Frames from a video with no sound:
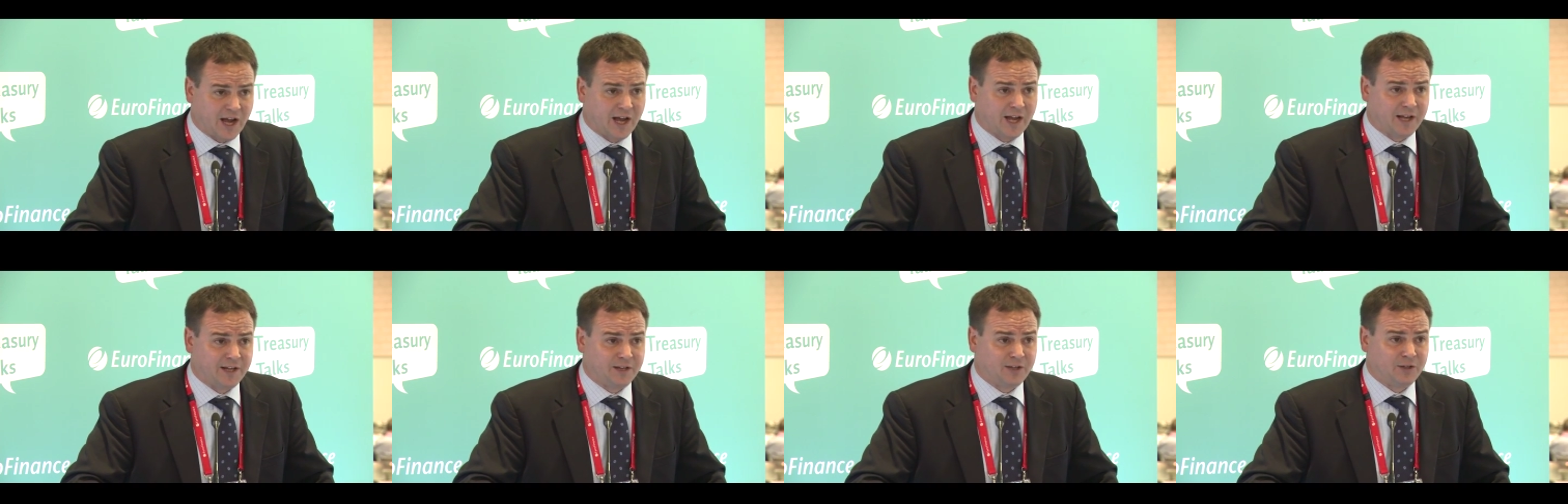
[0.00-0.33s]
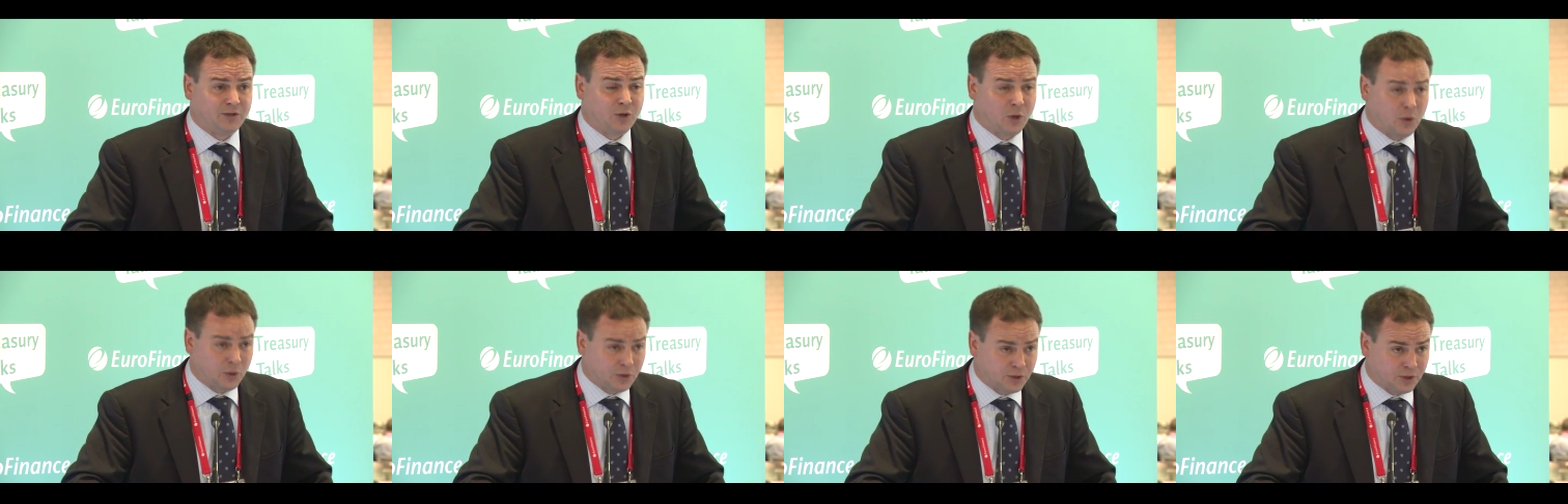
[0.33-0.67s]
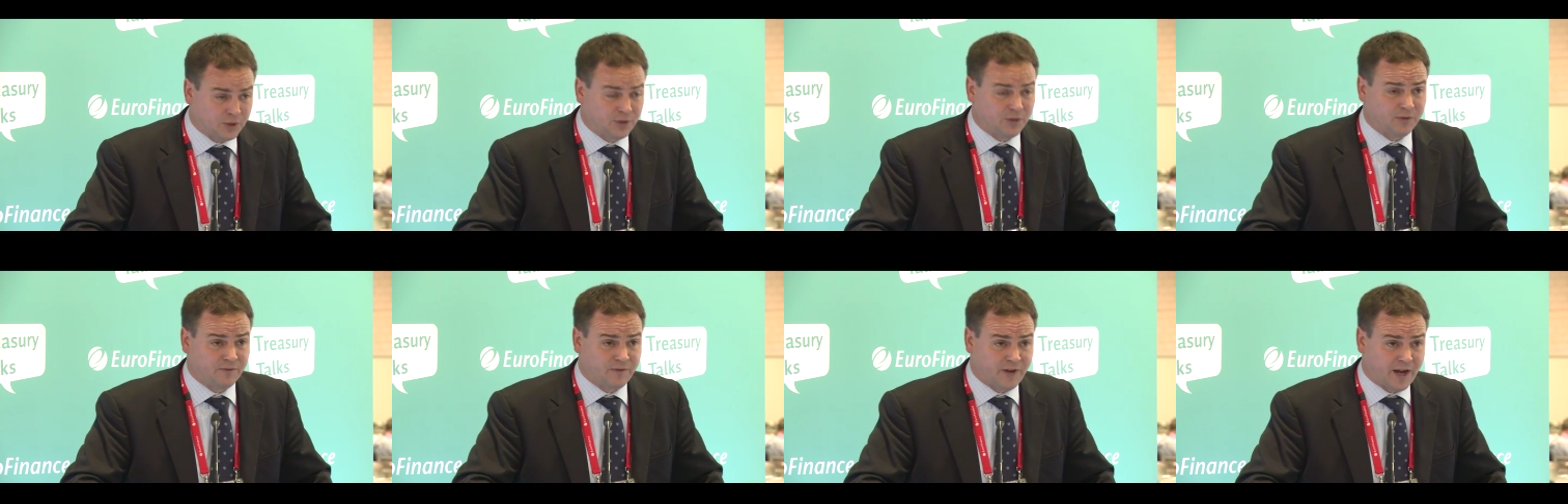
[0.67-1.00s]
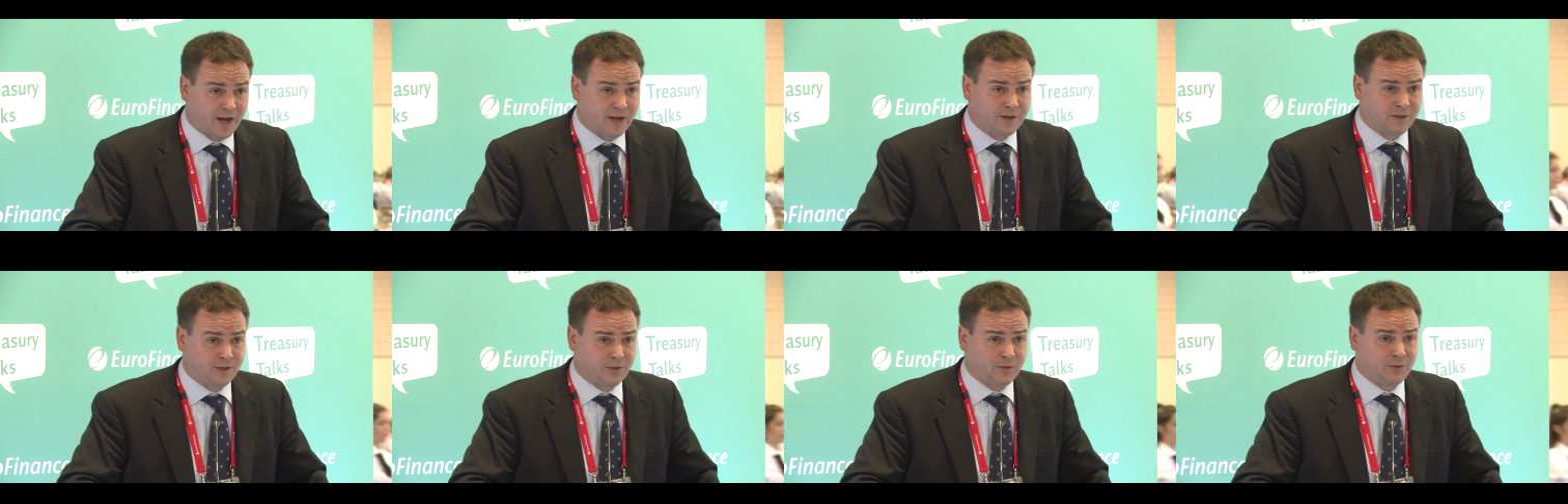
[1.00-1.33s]
on the notional
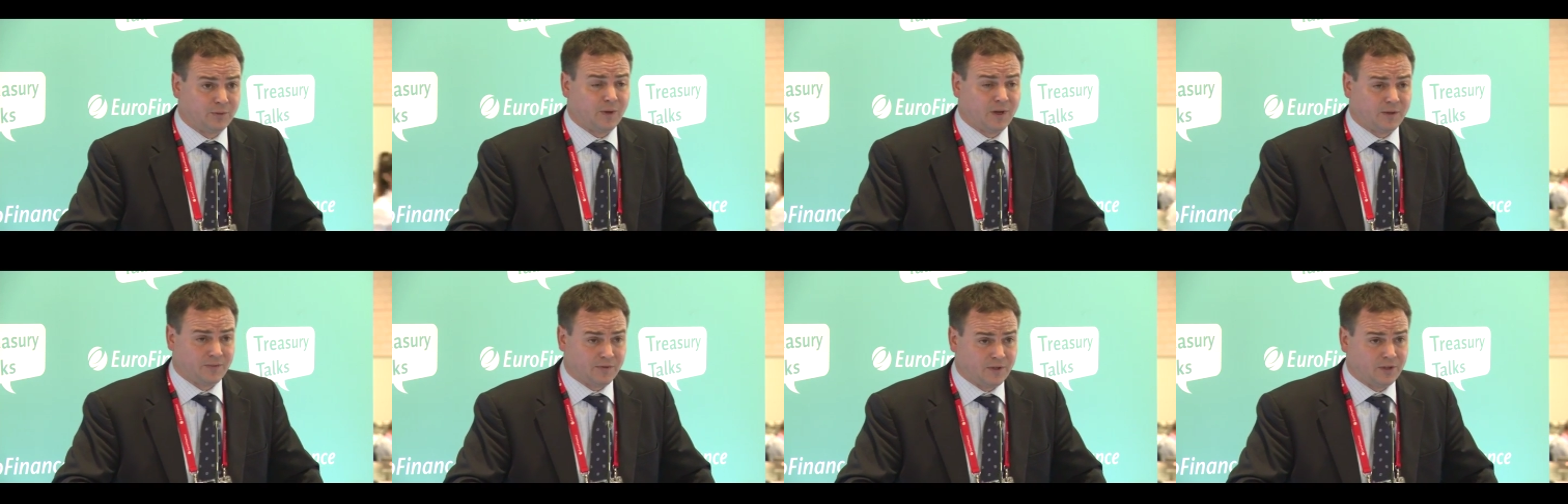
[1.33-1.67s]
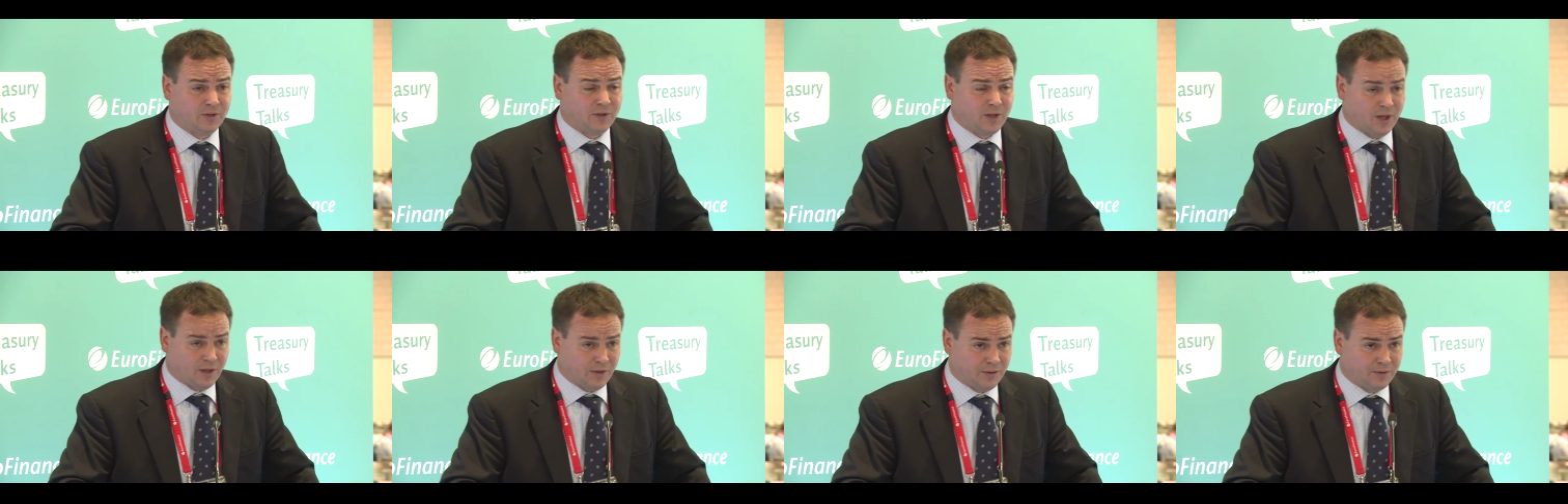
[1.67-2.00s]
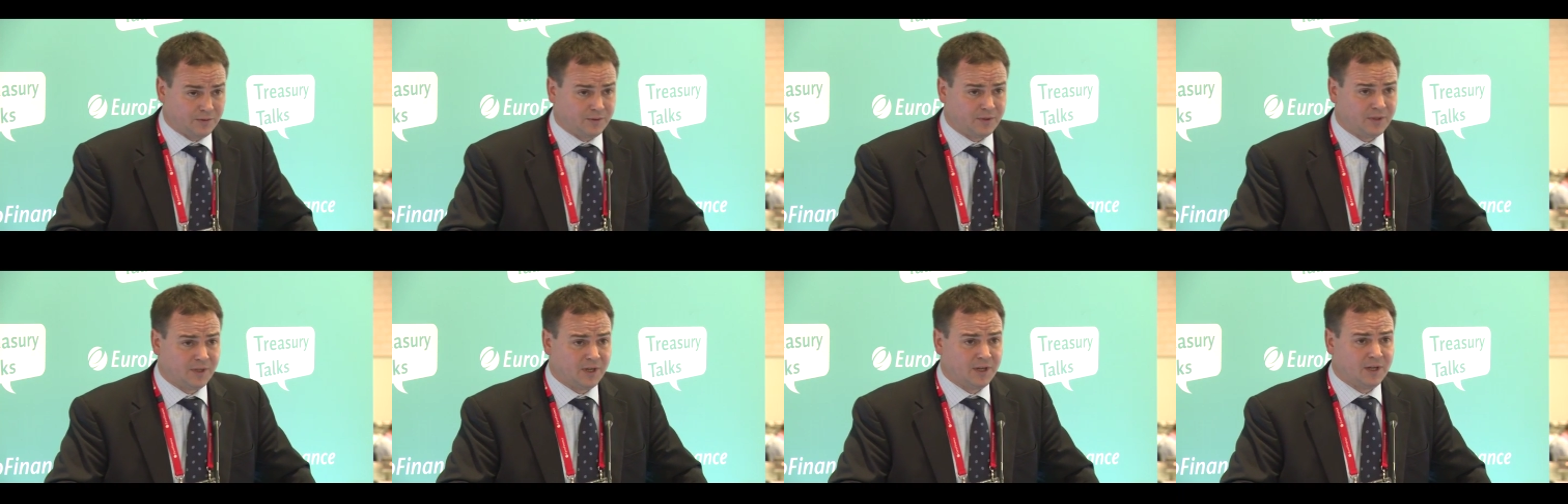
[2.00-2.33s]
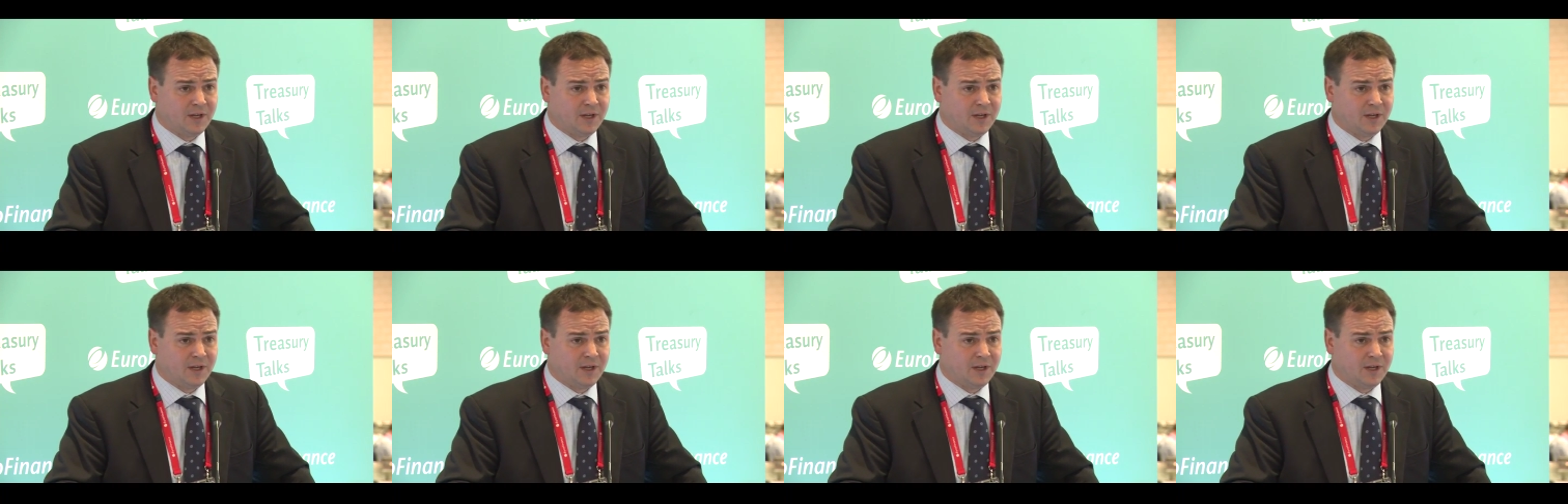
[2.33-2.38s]
value of the loan,